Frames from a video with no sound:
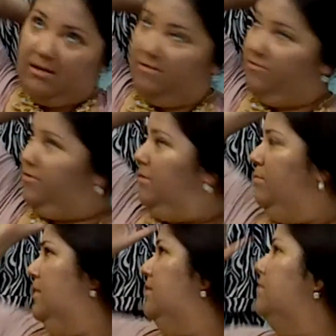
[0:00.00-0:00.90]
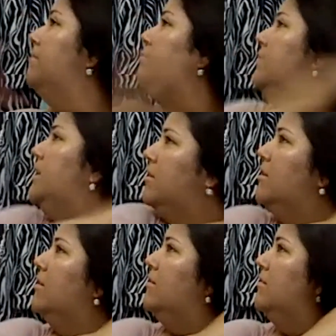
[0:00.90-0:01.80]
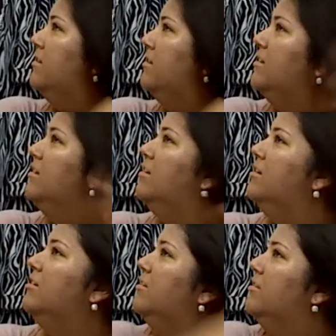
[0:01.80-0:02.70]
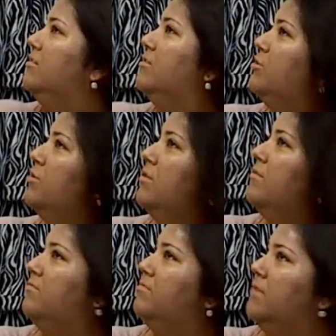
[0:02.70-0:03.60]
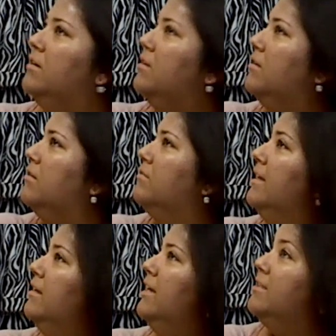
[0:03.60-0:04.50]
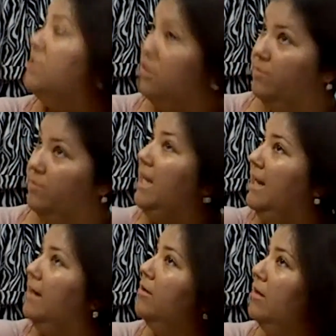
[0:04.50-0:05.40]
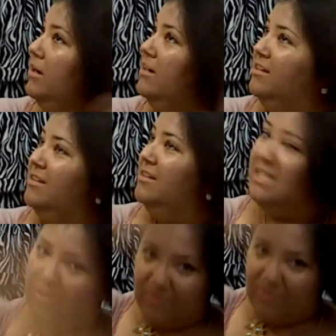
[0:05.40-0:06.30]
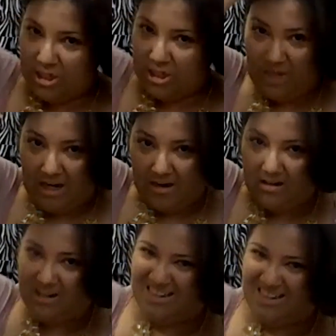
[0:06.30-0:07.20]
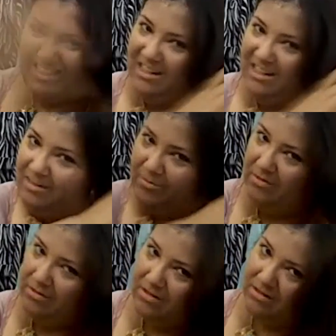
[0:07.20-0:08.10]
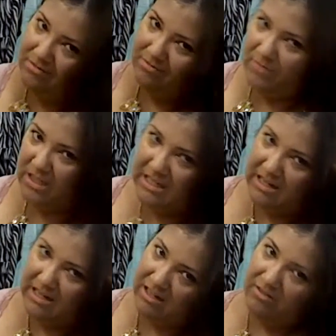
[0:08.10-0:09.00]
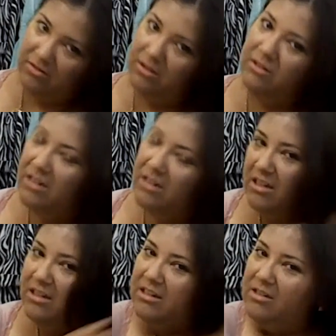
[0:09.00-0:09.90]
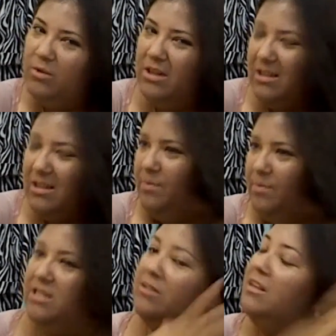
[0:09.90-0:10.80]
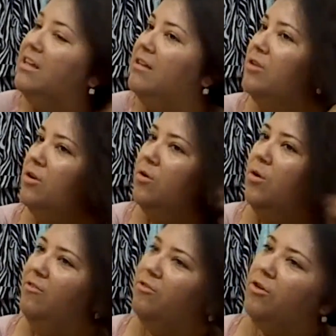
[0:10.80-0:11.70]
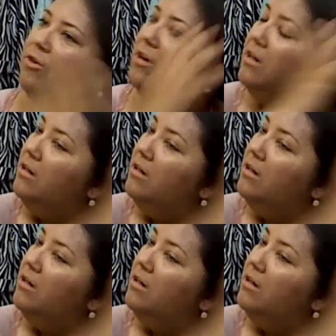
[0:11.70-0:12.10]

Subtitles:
from the middle to the ends of my hair. Not so much up here, because then it makes it kind of, well, it depends on the look you're going for.